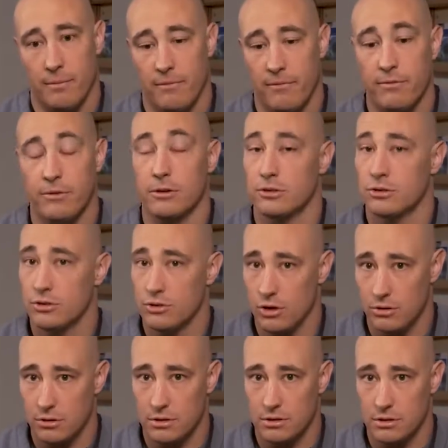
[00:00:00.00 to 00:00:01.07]
for
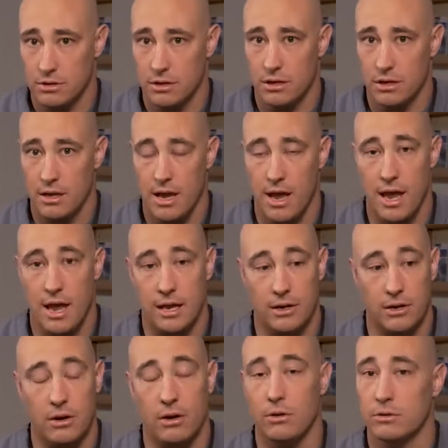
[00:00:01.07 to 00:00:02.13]
strokes,
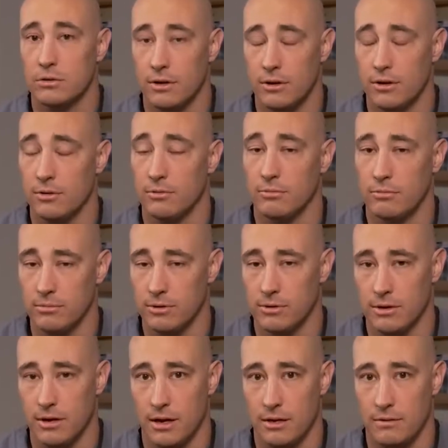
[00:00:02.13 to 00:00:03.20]
and also
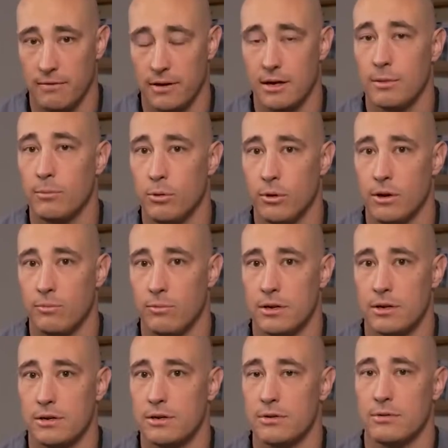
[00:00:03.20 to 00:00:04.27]
very important when
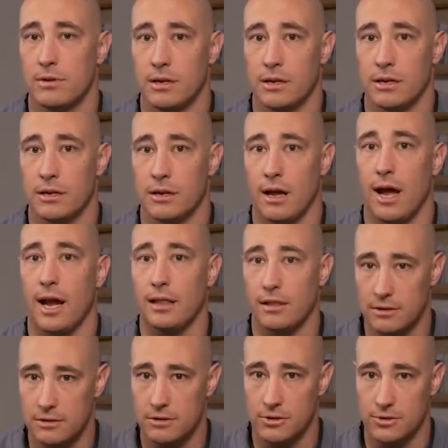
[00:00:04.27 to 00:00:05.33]
you're doing an
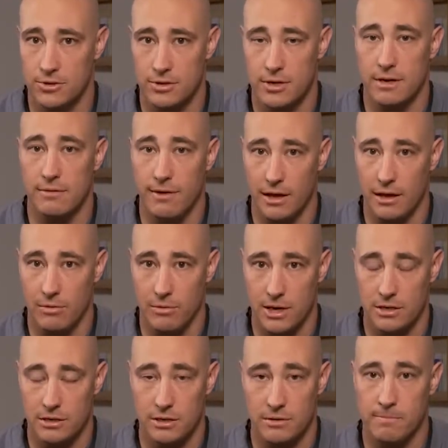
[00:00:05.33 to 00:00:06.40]
eyelid surgery
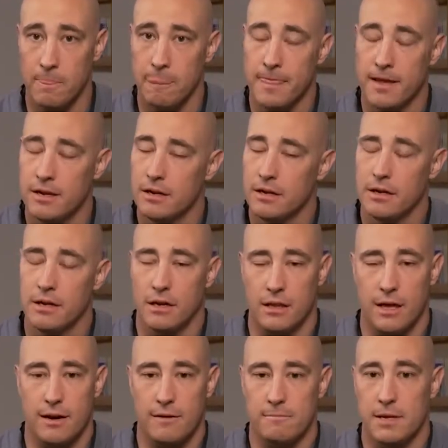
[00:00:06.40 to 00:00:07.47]
evaluation. A
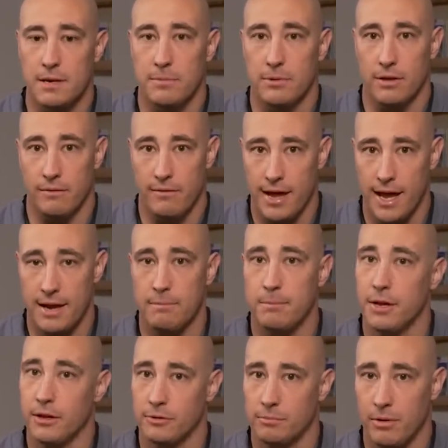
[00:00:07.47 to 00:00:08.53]
lot of people have had
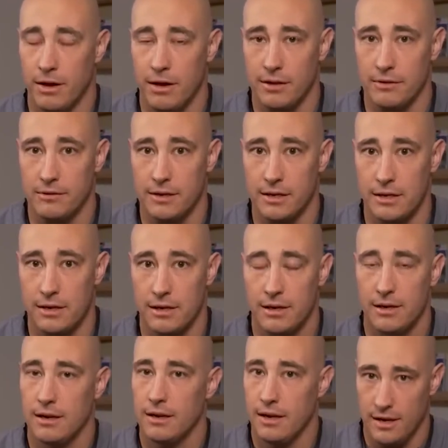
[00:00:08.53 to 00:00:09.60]
Bell's palsy,
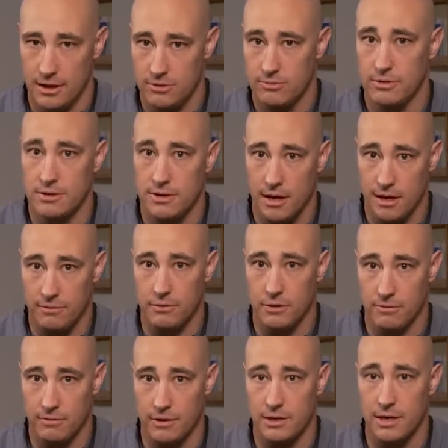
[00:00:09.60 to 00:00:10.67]
and it's resolved
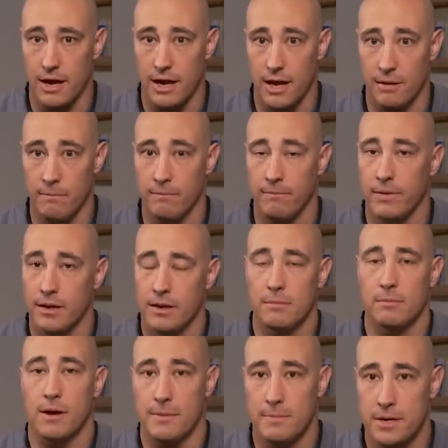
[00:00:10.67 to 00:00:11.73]
over time
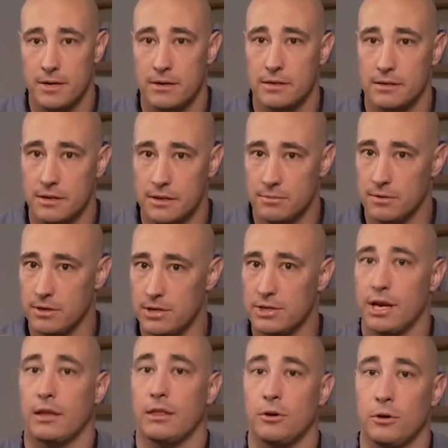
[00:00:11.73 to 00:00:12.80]
by appearances, but when you
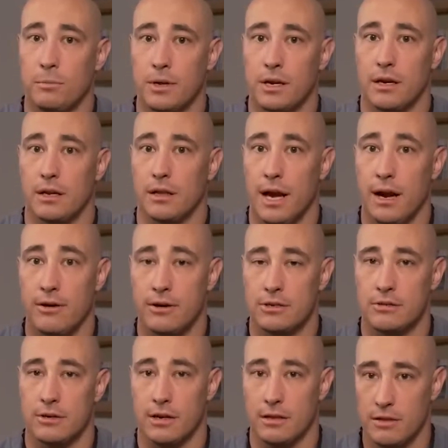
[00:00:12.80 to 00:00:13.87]
check the orbicularis
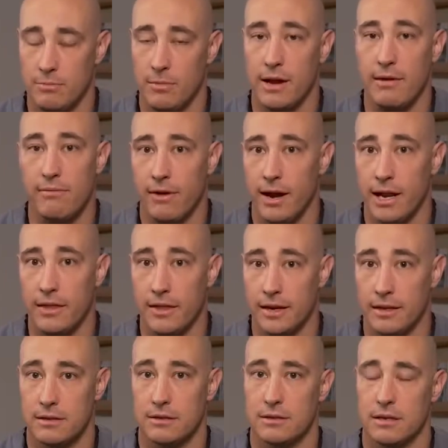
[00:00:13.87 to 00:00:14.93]
strength, you might find that
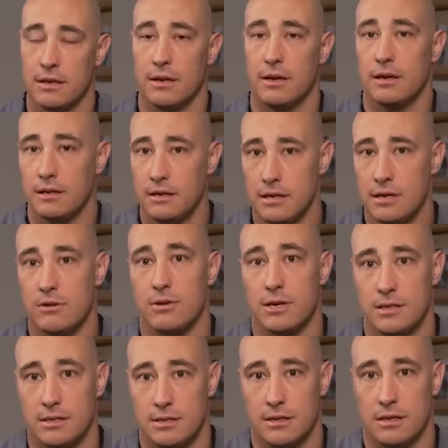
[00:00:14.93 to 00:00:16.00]
it's
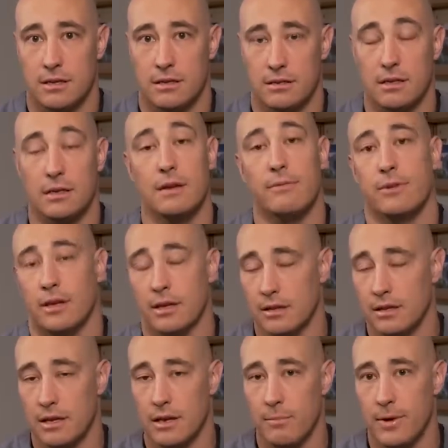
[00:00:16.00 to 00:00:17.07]
decreased
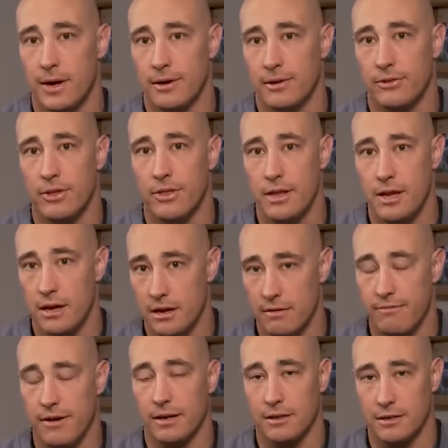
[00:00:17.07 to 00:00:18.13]
significantly compared to the
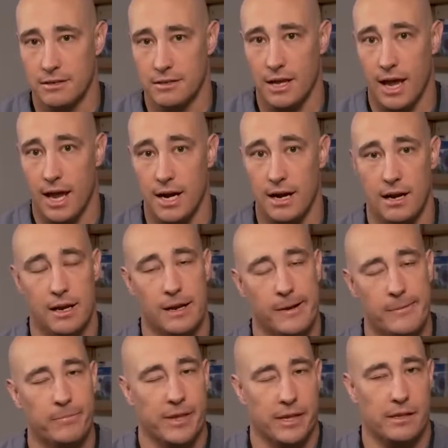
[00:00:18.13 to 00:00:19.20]
unaffected side.
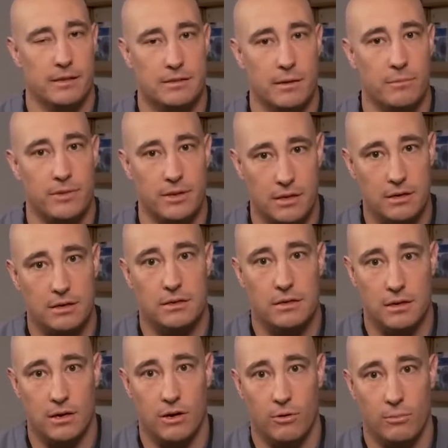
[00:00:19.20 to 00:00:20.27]
And that's something good to
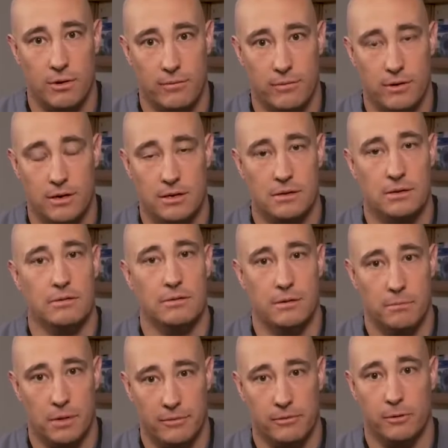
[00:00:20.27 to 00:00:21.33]
know before you do a
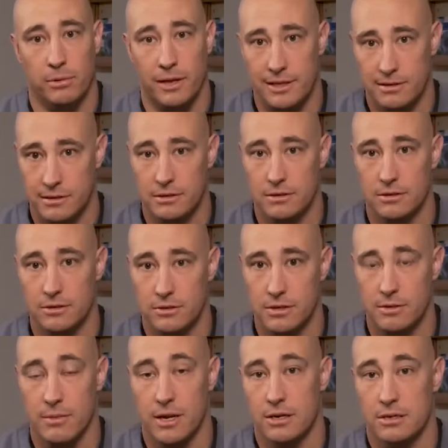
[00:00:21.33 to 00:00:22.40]
blepharoplasty surgery
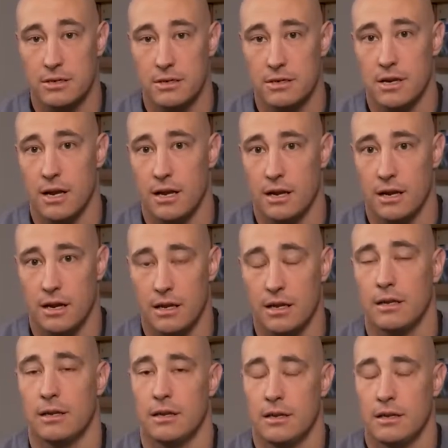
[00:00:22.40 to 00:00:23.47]
to make sure you're not going to
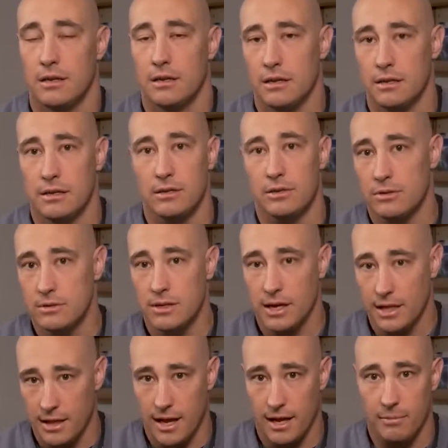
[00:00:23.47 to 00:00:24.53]
induce
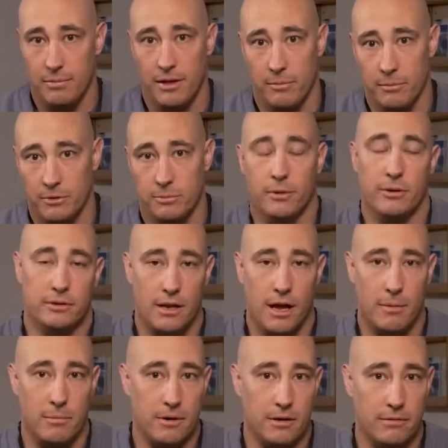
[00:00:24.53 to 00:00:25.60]
any lag ophthalmos
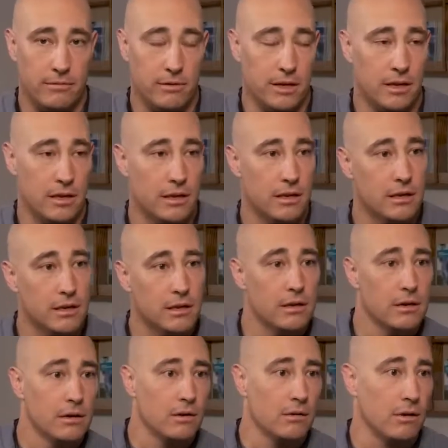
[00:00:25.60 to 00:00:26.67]
postoperatively.
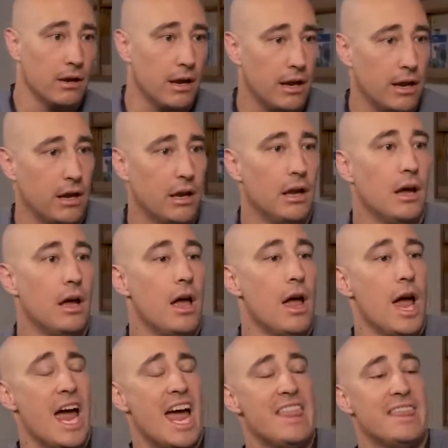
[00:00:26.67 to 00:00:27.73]
Okay?
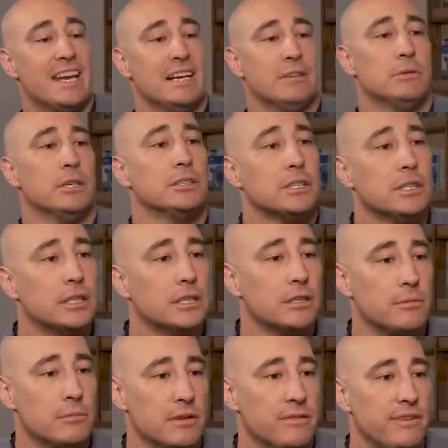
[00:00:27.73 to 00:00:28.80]
And then I want you to
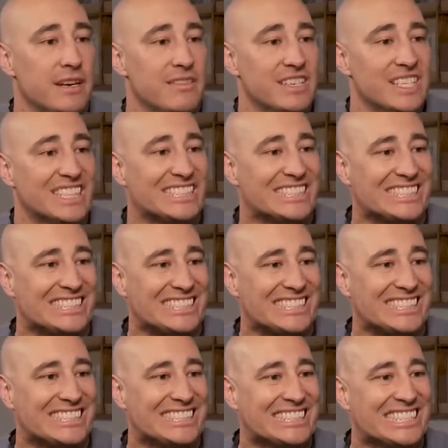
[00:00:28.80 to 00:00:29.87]
do me a favor,
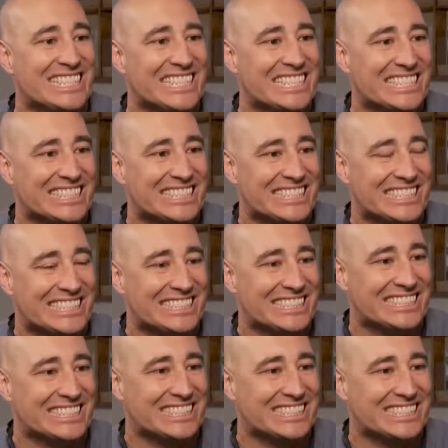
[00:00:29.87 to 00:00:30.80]
clench your teeth like that.